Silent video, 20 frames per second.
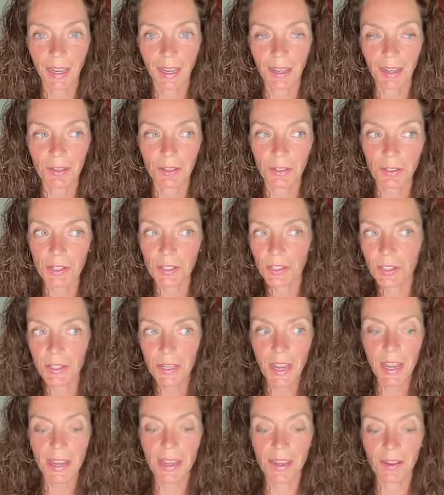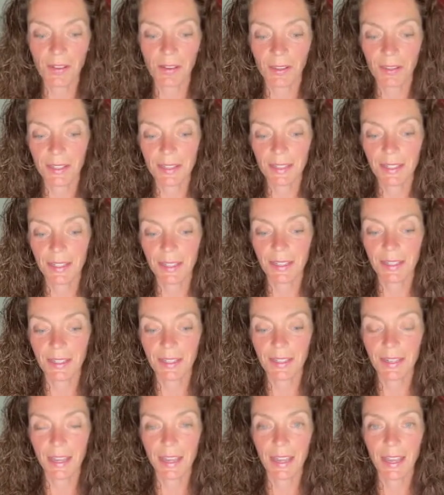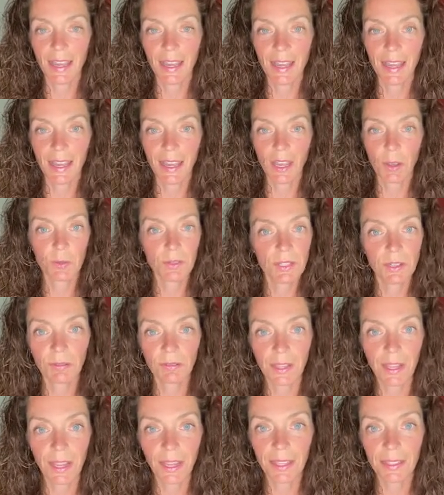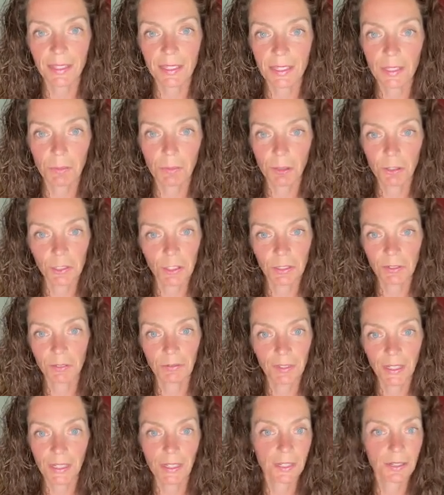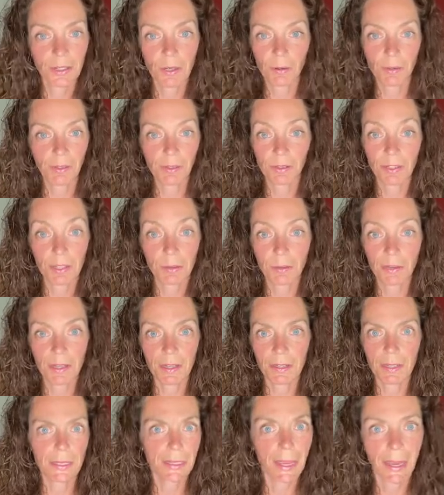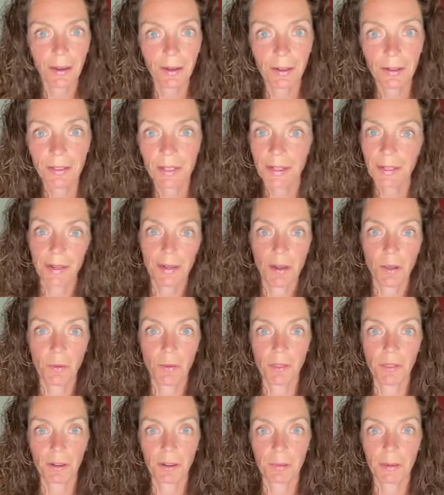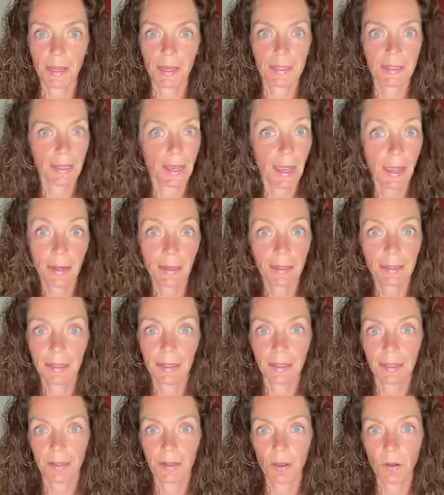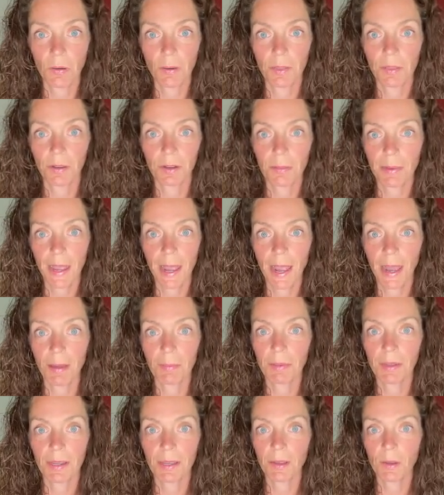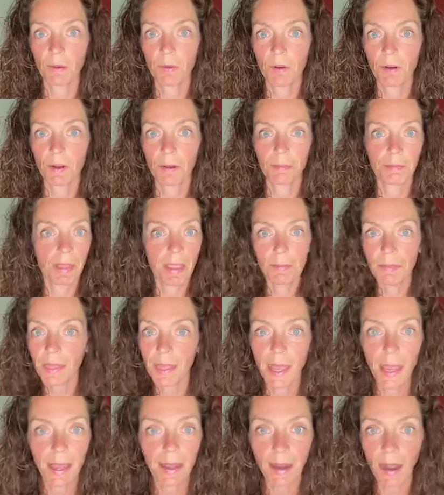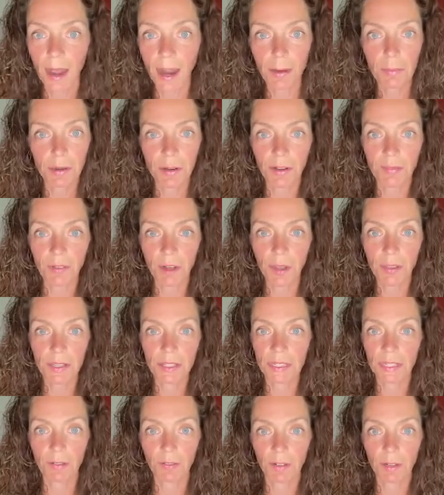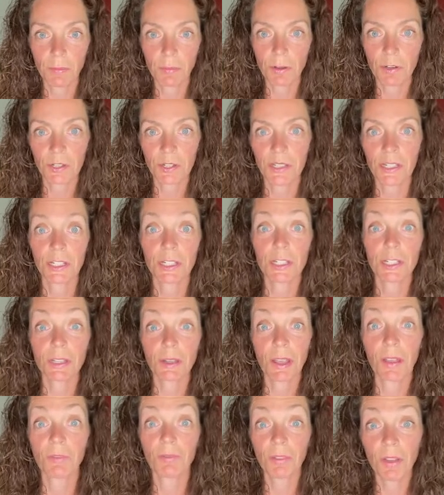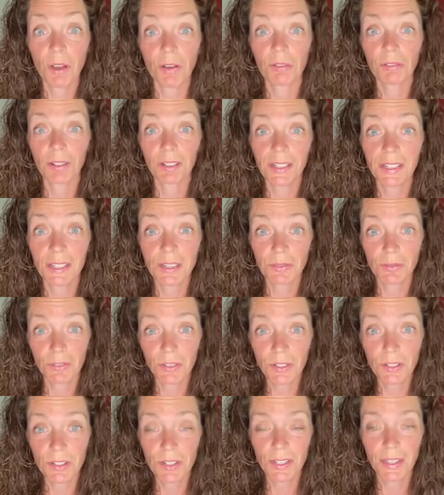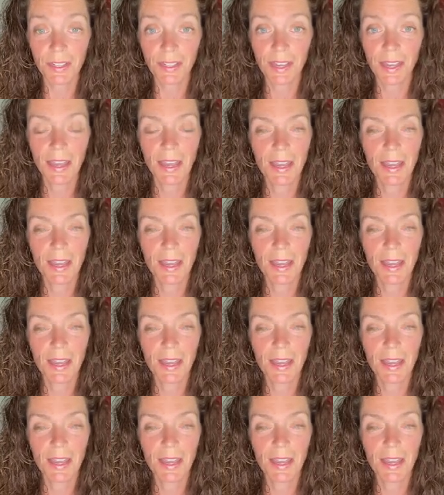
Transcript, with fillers: and you're just taking all this in, it was if they had this emotion of they didn't know whether to be scared, they didn't know whether to be excited, they didn't know whether to be happy, or maybe they had a hybrid of all these different emotions. It just it felt really confusing,